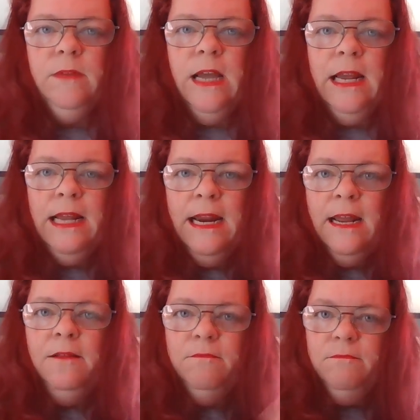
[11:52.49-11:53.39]
and let
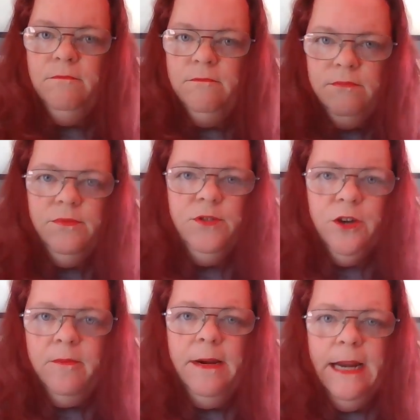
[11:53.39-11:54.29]
it
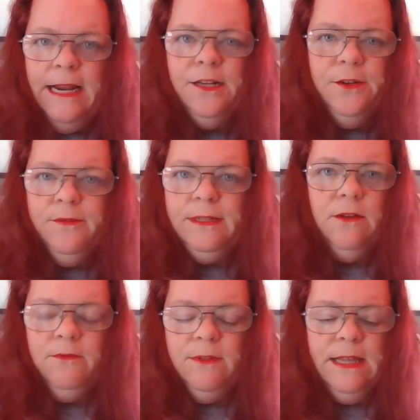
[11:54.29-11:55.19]
germinate and do its
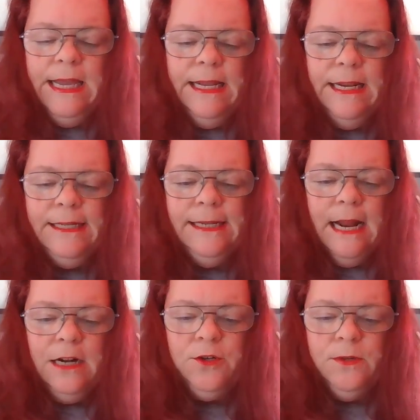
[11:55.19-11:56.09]
own thing in its
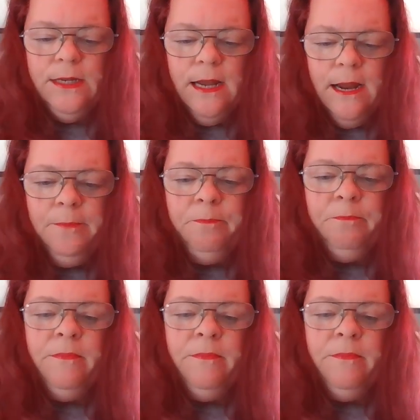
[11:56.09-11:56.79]
natural time.